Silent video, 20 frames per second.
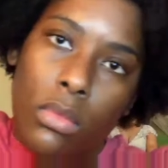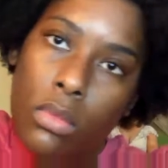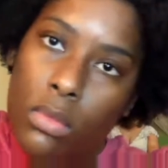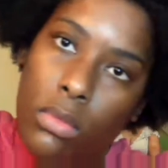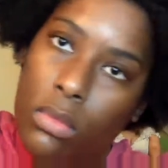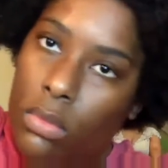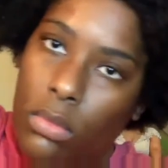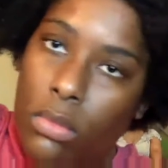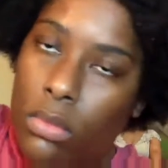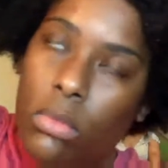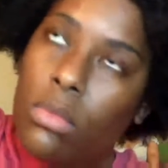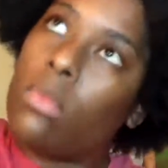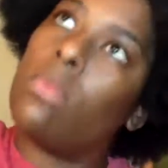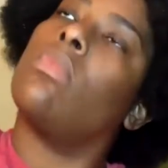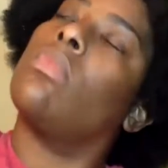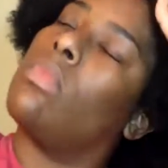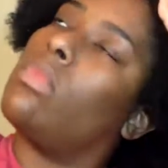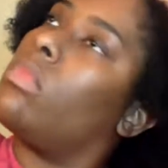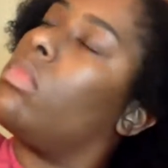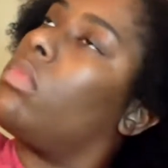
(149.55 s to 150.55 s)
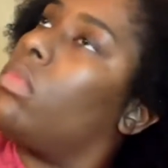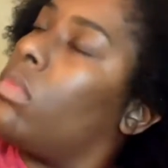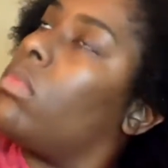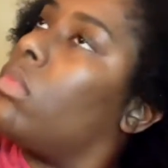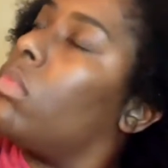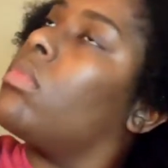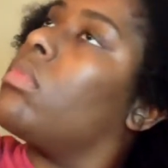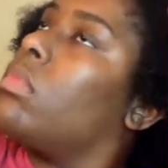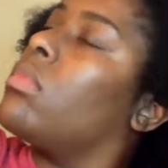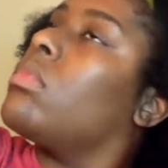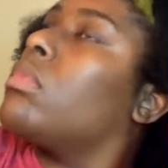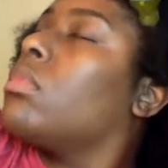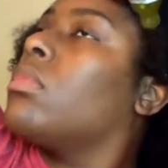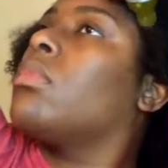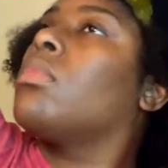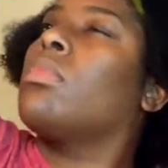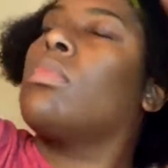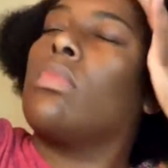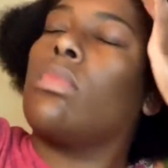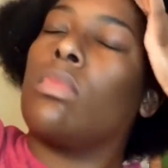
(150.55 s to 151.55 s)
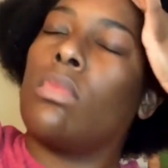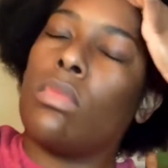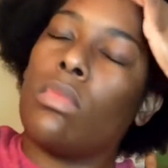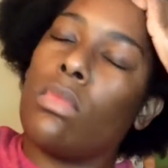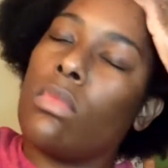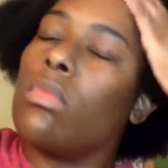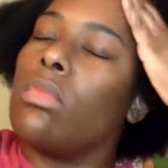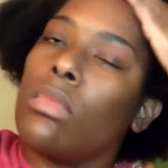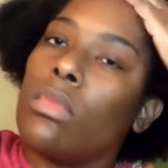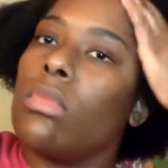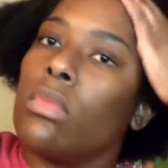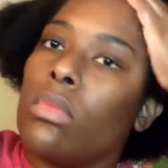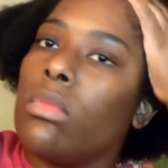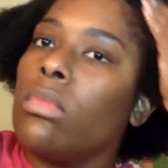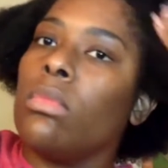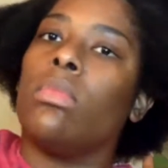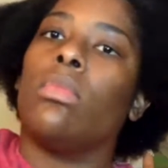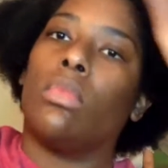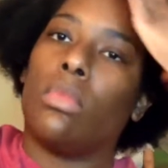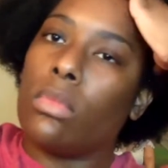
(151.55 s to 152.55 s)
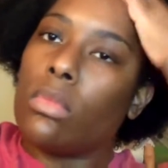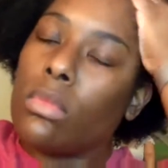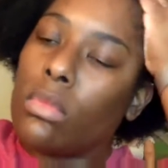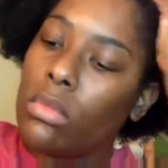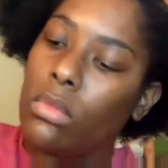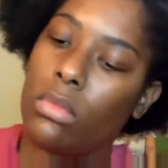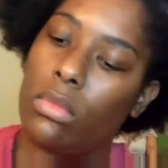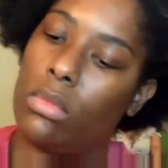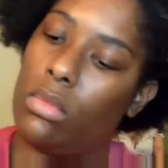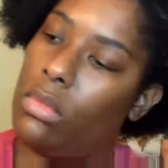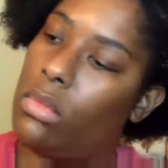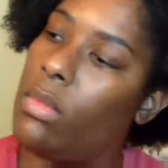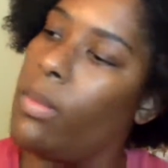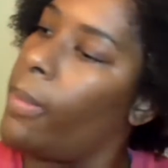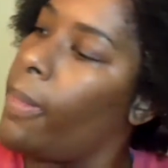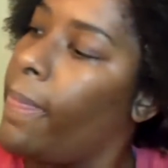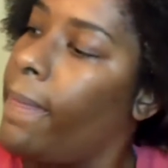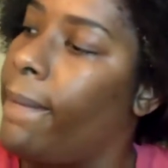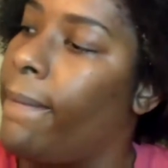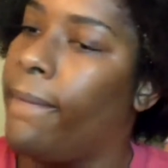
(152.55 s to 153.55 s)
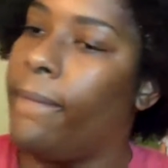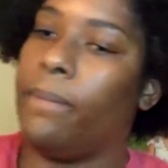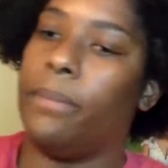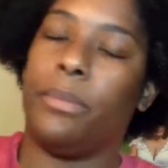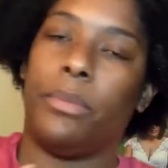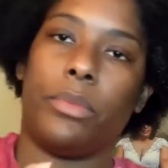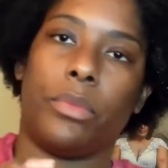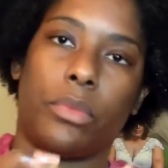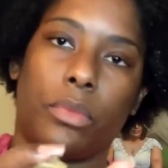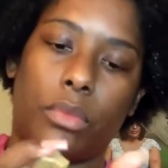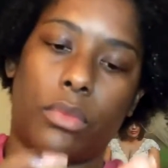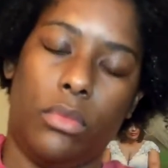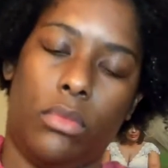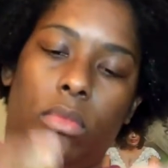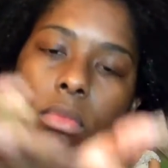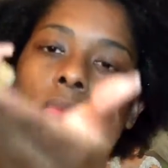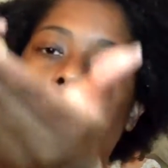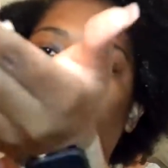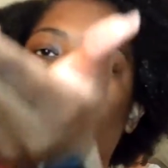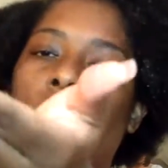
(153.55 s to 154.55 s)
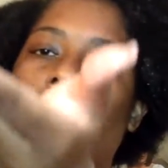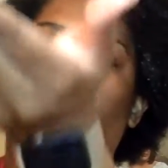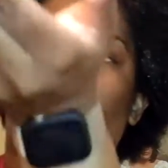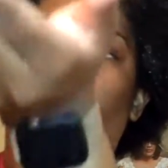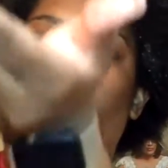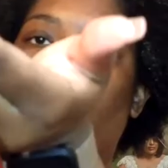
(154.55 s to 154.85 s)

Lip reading: So I'm going in and I'm still continuing to put that, and you'll notice I put it on my edges. I put